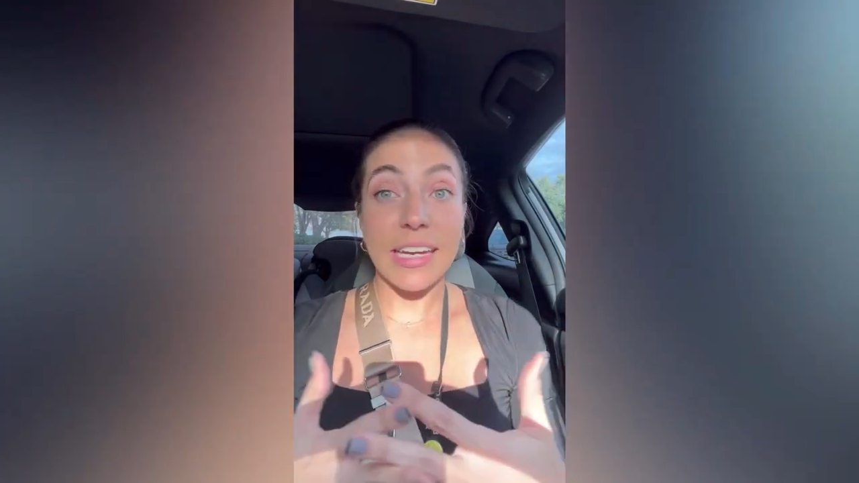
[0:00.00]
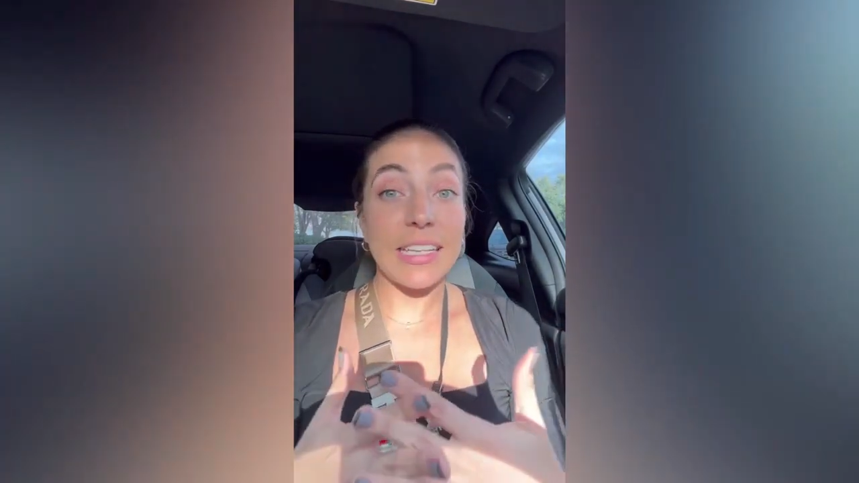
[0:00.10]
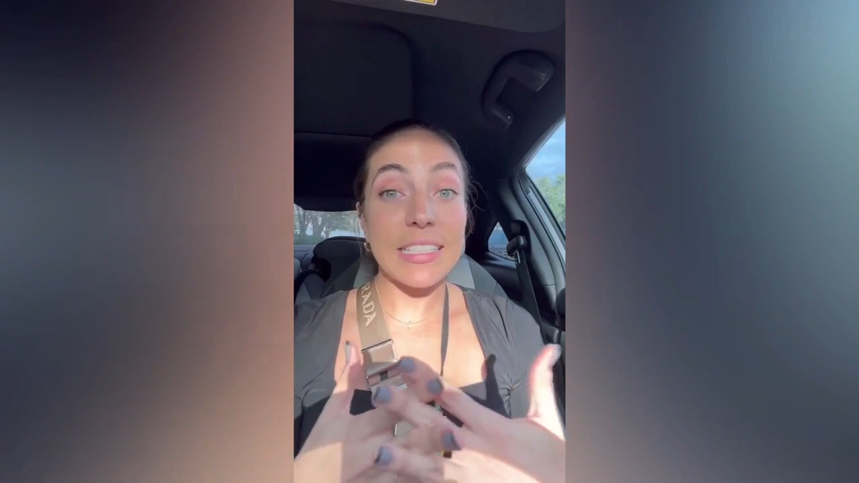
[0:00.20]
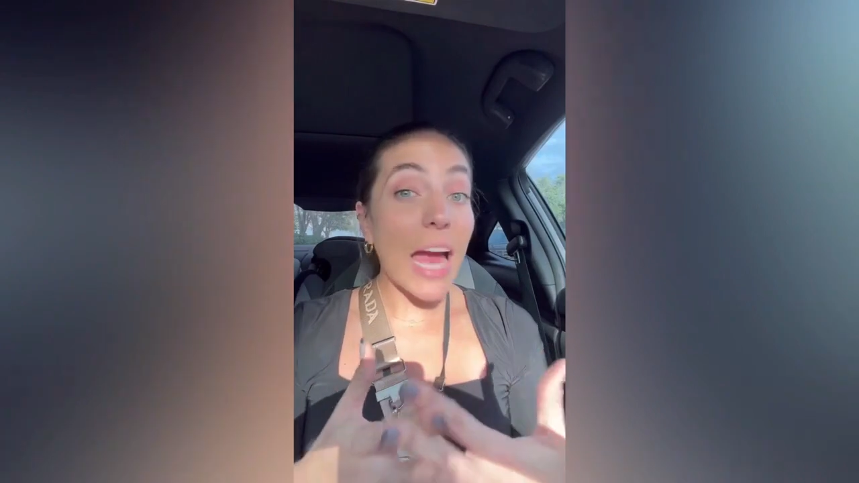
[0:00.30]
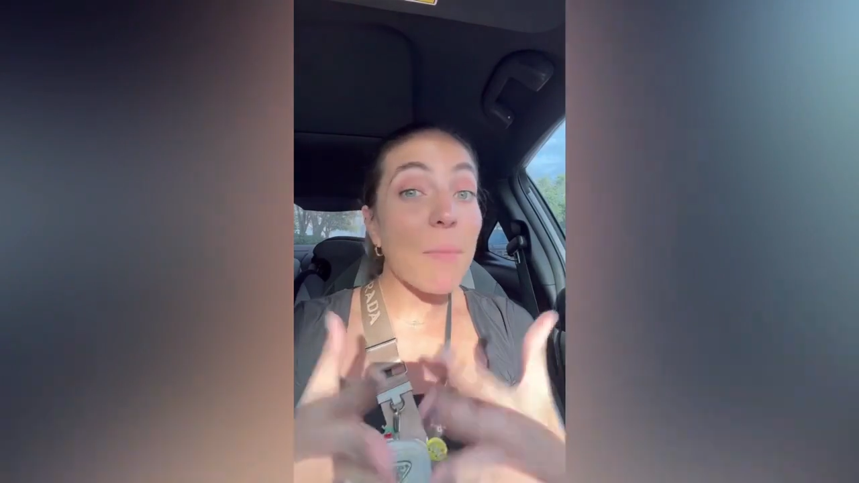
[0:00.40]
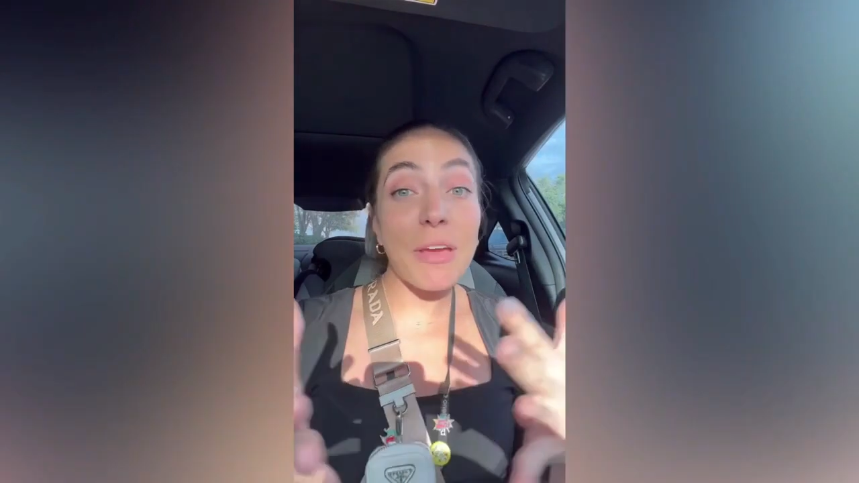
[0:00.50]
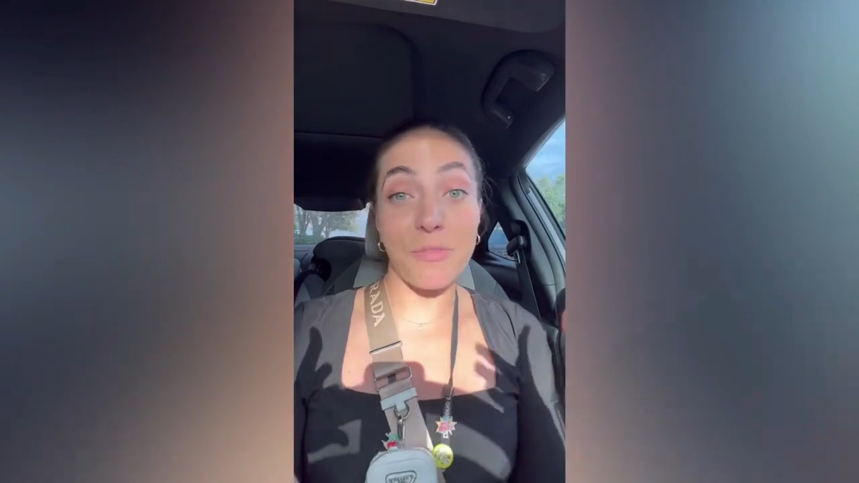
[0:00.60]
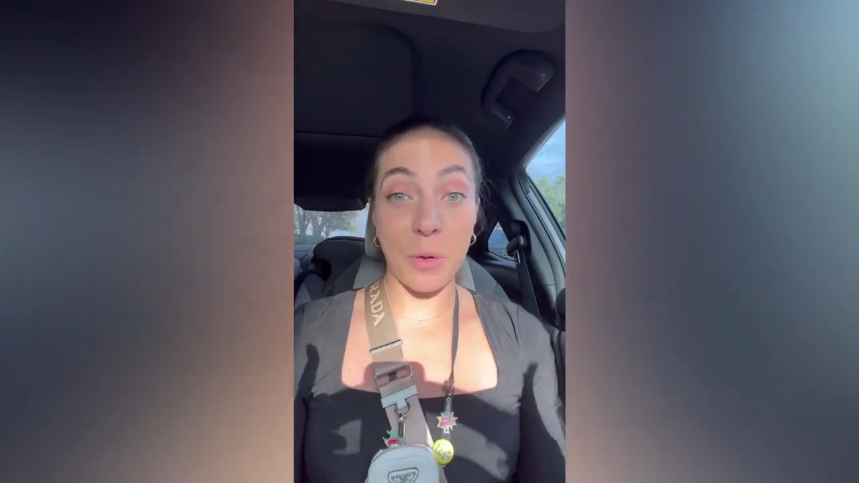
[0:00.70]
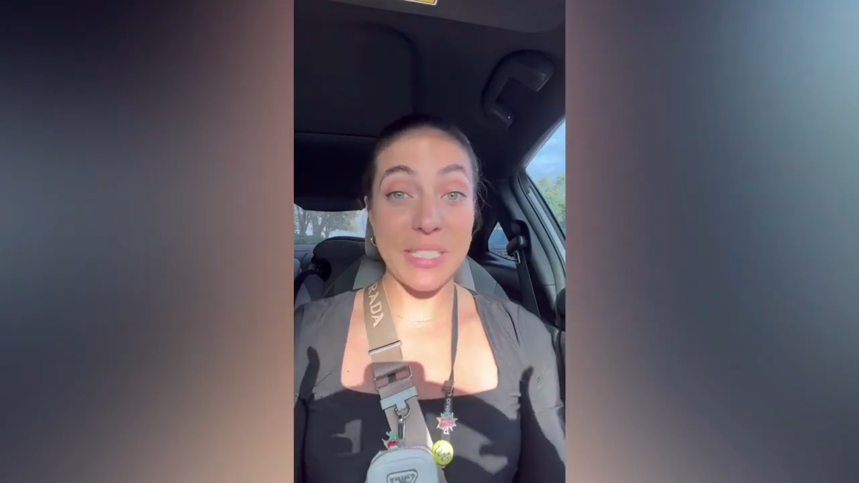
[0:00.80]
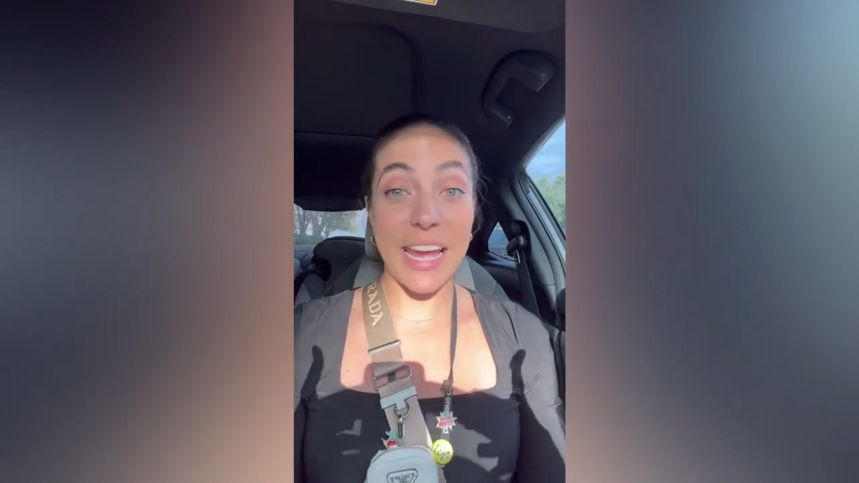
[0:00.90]
It is not my
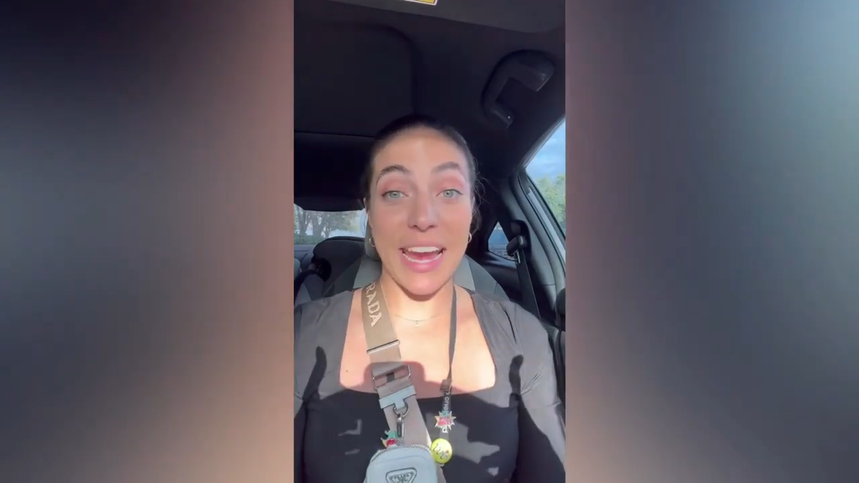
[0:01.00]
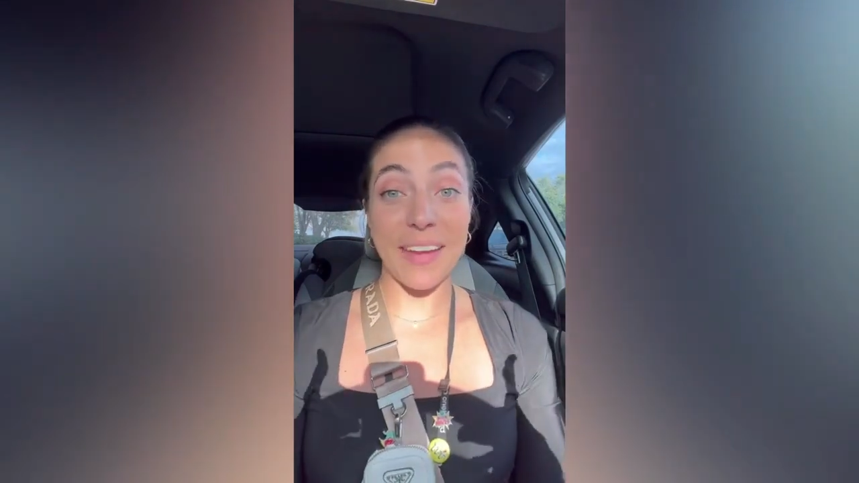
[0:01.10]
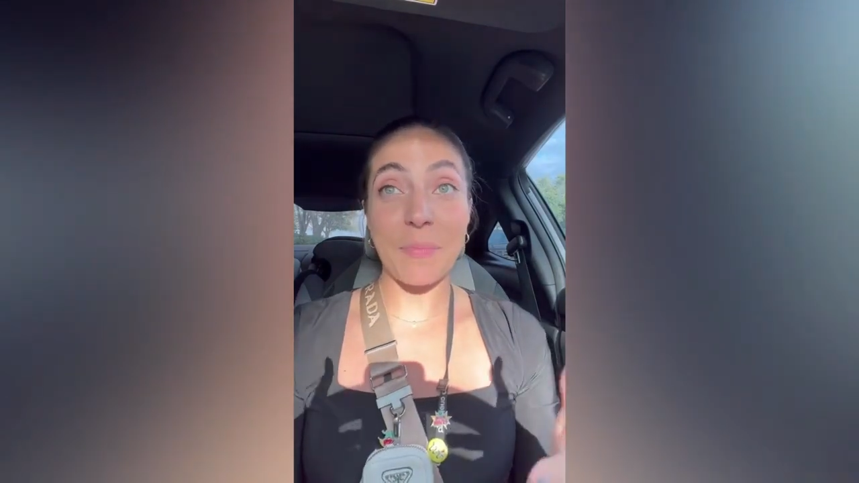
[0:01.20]
forte,